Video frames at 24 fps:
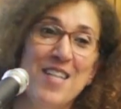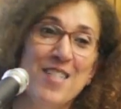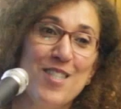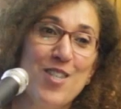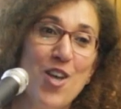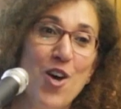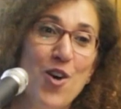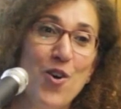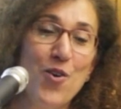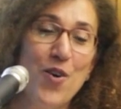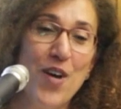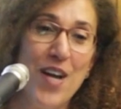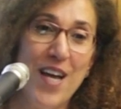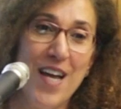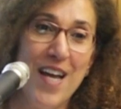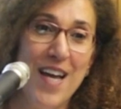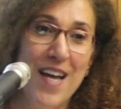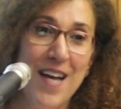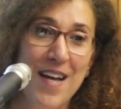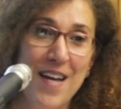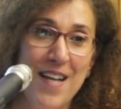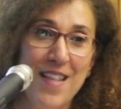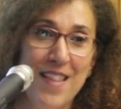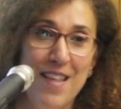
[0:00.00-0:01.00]
So uh,
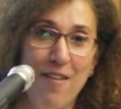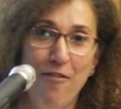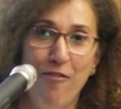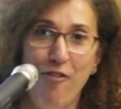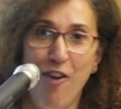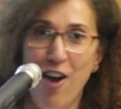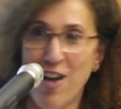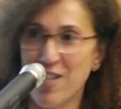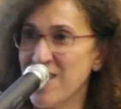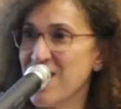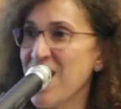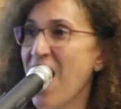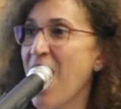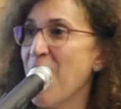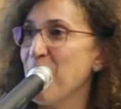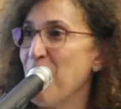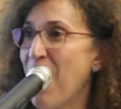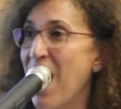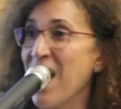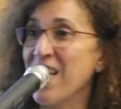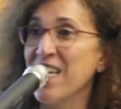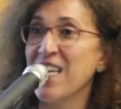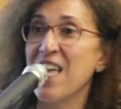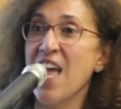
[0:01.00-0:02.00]
the first time
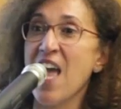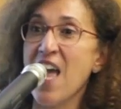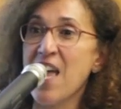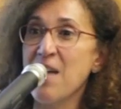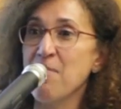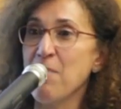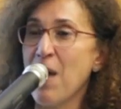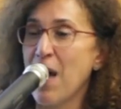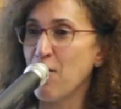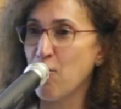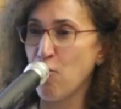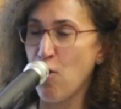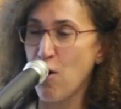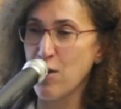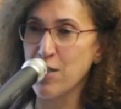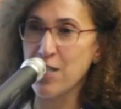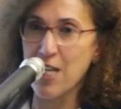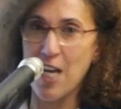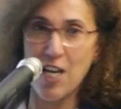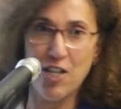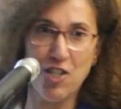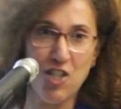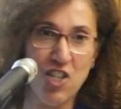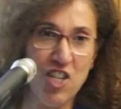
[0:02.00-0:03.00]
I came across
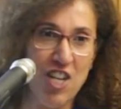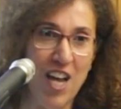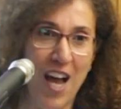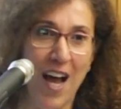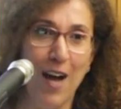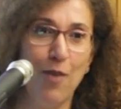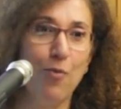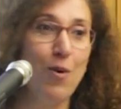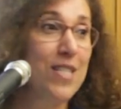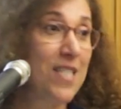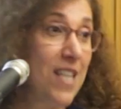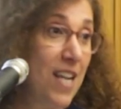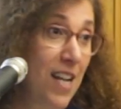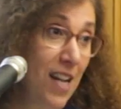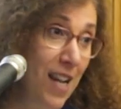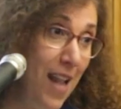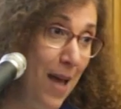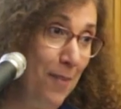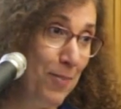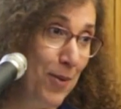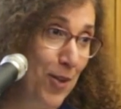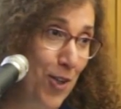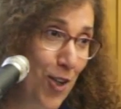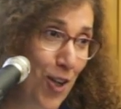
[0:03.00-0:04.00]
a Shia was in
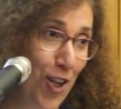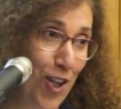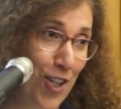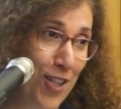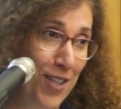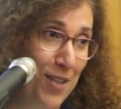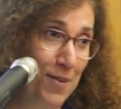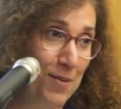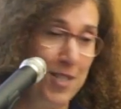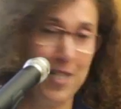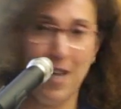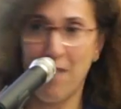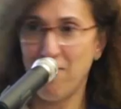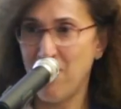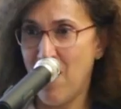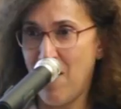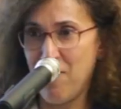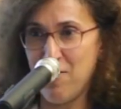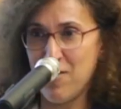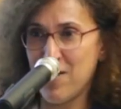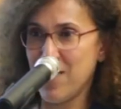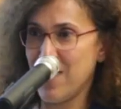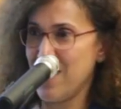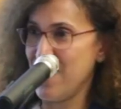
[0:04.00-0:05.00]
Lebanon because I've
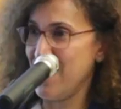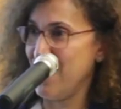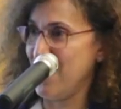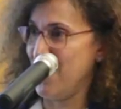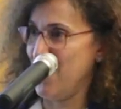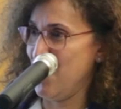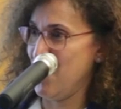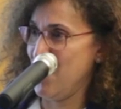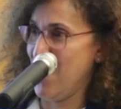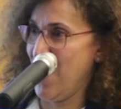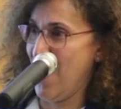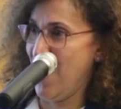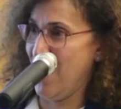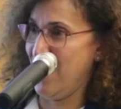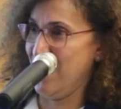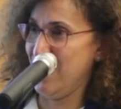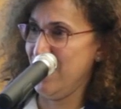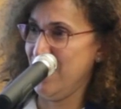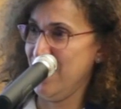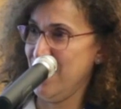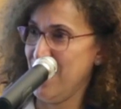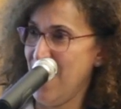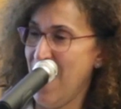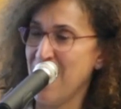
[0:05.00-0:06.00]
never seen a Shia,
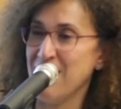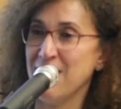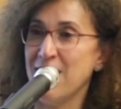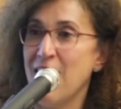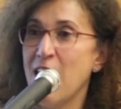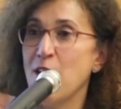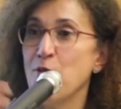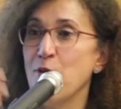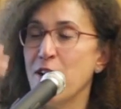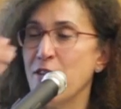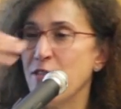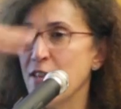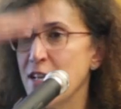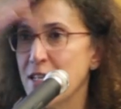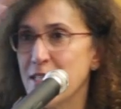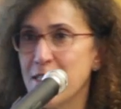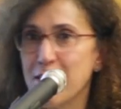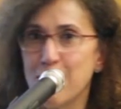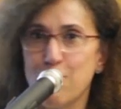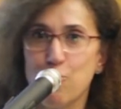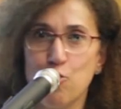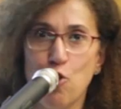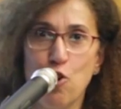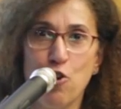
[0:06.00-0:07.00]
and there were
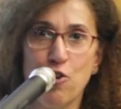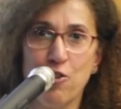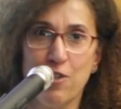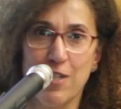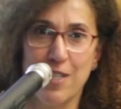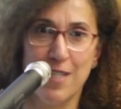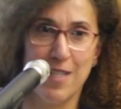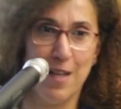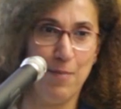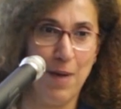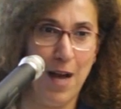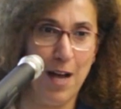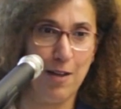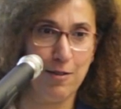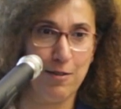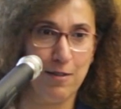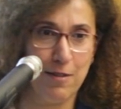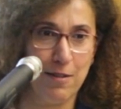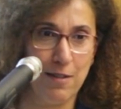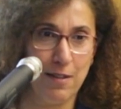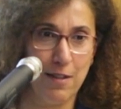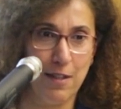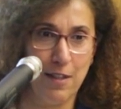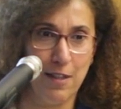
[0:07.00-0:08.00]
these stories about
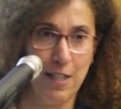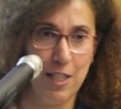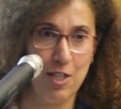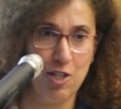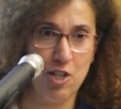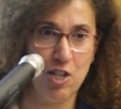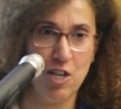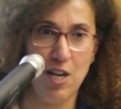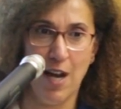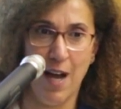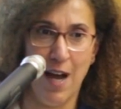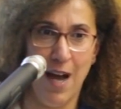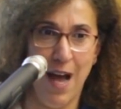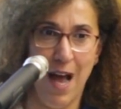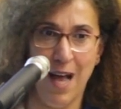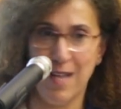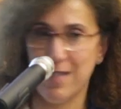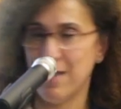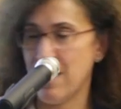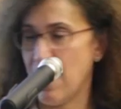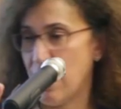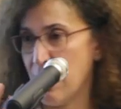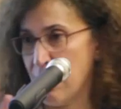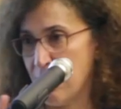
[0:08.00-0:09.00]
the Shia
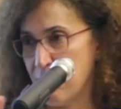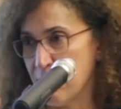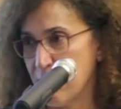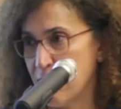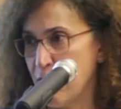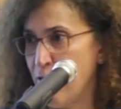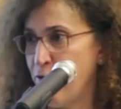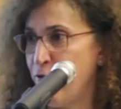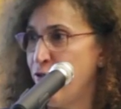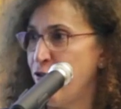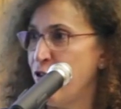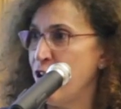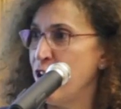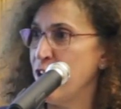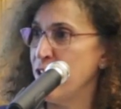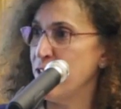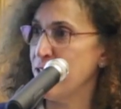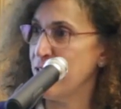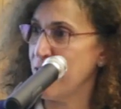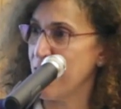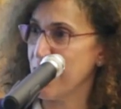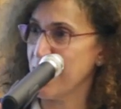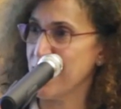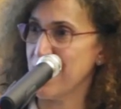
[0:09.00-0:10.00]
as they're
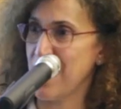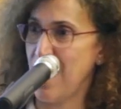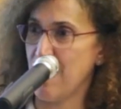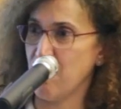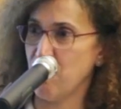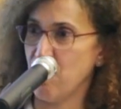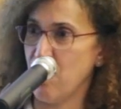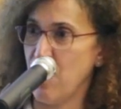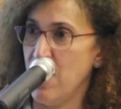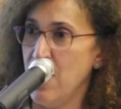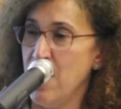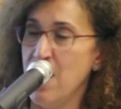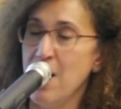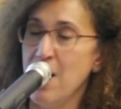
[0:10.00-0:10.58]
different, etc.